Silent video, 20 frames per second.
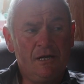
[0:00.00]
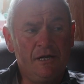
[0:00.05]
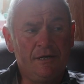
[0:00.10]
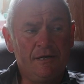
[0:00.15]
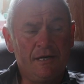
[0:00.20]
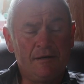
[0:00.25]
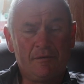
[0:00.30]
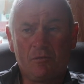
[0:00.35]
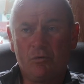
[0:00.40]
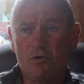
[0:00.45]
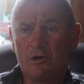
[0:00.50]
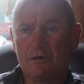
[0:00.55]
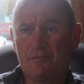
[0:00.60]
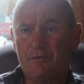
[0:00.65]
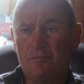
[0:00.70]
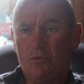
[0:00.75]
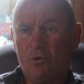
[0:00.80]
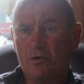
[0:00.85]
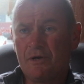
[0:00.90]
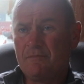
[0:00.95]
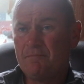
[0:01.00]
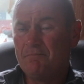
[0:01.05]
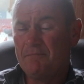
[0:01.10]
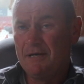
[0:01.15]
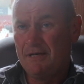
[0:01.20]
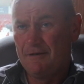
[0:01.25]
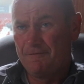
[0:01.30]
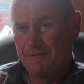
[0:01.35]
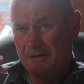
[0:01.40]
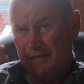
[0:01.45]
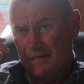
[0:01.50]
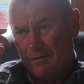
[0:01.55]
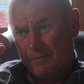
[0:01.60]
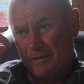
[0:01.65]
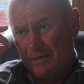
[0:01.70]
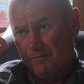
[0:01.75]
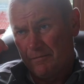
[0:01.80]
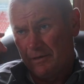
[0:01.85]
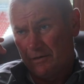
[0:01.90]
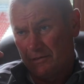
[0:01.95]
And I work on the morning, me thinking I
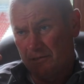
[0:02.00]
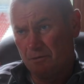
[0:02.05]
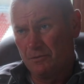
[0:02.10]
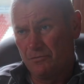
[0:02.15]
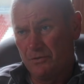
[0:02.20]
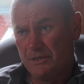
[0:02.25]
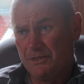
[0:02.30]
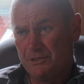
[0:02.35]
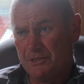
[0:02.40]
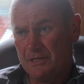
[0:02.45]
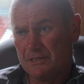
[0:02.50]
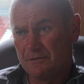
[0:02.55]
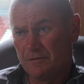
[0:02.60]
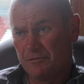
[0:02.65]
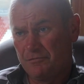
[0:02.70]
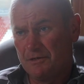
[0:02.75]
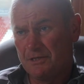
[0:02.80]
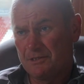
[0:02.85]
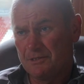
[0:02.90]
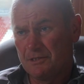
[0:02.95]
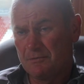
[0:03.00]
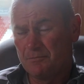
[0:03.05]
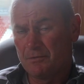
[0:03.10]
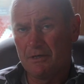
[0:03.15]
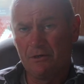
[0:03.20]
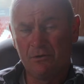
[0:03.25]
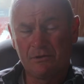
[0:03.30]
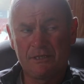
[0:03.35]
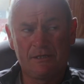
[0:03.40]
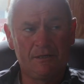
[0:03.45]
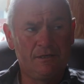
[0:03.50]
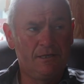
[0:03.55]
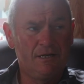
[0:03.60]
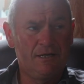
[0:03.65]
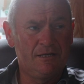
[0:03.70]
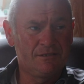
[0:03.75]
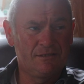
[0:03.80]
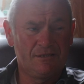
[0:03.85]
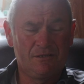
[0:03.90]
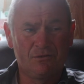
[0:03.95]
might make two or three changes of freshness. But I looked at the
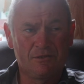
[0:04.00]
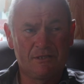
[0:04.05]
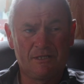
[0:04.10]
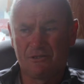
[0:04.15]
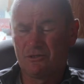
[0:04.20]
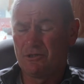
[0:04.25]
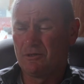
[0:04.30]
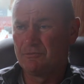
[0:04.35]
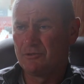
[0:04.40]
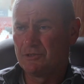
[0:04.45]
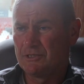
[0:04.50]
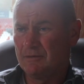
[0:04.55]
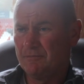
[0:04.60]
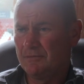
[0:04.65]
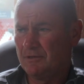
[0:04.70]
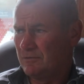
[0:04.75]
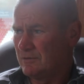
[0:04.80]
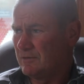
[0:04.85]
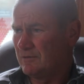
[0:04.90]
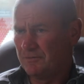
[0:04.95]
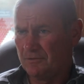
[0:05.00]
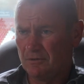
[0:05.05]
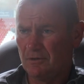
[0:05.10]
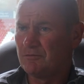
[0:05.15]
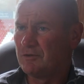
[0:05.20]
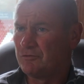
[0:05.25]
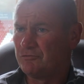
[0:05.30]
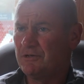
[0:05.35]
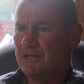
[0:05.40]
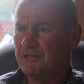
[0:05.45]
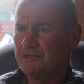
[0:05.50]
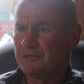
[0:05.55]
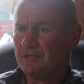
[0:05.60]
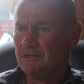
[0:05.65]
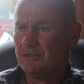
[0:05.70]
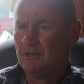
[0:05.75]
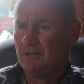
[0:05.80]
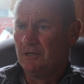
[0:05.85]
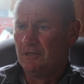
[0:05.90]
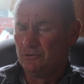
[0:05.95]
lads and I looked at Tom Champion, I looked at, oh, they're fresh.
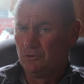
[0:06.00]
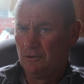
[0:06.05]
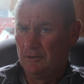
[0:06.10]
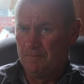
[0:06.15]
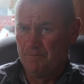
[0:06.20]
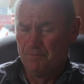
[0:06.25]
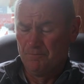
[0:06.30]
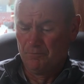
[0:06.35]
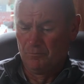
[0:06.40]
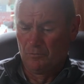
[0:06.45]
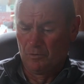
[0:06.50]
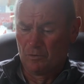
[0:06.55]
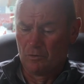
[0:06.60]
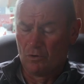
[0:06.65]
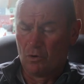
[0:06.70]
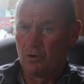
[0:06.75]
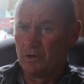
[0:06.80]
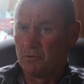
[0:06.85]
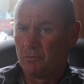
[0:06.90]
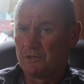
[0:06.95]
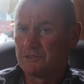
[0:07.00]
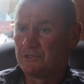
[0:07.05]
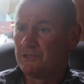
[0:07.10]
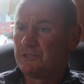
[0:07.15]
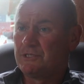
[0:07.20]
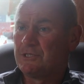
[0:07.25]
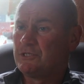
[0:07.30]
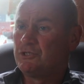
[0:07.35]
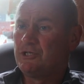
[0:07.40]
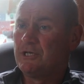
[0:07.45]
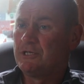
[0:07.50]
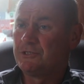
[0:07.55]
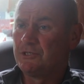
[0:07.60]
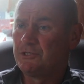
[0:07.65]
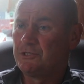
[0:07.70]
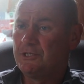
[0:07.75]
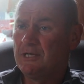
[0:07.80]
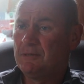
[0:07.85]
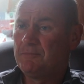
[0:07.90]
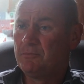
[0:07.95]
So all it was is just change the
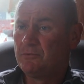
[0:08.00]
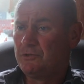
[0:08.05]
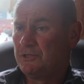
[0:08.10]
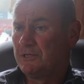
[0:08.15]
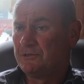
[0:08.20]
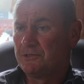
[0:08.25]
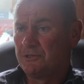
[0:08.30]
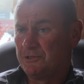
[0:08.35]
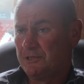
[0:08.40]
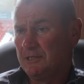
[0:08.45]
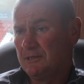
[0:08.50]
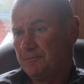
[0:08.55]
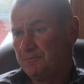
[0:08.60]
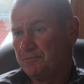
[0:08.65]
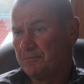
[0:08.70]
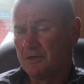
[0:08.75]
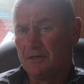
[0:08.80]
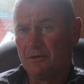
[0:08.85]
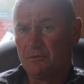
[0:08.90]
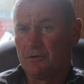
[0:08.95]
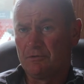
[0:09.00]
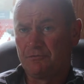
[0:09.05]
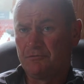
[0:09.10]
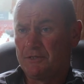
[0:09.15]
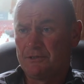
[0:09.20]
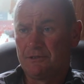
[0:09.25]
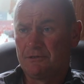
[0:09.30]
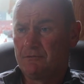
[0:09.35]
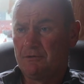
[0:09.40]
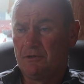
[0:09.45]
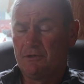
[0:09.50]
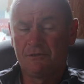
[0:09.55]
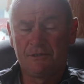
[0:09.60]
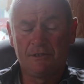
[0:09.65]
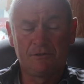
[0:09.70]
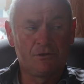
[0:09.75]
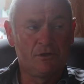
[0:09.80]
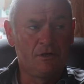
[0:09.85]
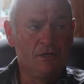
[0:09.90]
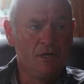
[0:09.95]
shape, and they were fresh as
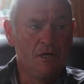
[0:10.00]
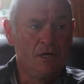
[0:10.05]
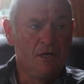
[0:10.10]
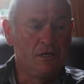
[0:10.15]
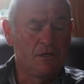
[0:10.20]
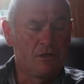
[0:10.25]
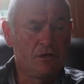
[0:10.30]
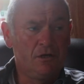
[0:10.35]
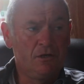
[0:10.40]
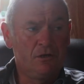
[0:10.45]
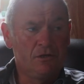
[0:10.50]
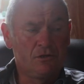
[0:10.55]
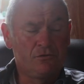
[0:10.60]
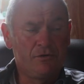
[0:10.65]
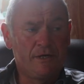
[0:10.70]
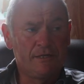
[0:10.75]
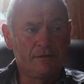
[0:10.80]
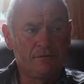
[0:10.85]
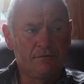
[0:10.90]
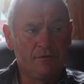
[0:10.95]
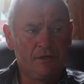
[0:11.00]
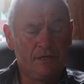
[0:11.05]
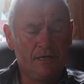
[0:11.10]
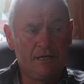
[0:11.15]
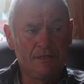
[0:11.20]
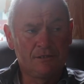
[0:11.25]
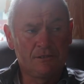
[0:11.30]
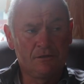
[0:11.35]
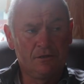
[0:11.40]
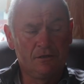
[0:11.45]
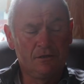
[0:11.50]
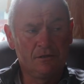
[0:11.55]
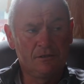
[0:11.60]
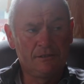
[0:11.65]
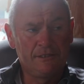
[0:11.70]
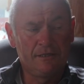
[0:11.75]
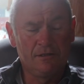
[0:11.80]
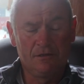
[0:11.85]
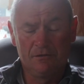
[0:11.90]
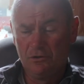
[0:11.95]
honestly. So they've got a lot of credit, the lads have got
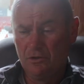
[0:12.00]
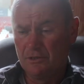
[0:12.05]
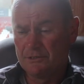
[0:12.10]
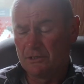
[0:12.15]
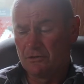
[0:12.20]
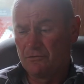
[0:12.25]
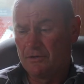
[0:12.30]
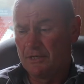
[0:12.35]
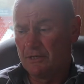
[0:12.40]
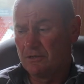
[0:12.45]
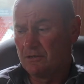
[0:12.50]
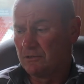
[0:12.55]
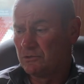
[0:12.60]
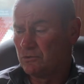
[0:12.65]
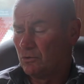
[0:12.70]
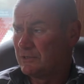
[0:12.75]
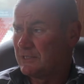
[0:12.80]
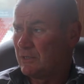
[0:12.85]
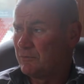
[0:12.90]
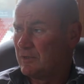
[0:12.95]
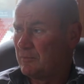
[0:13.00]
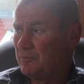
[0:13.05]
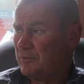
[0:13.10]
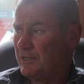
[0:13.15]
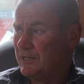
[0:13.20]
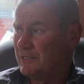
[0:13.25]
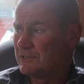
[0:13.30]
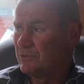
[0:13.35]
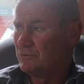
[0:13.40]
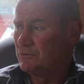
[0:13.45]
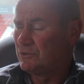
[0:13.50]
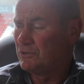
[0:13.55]
to take loads of credit, because it's all down to the players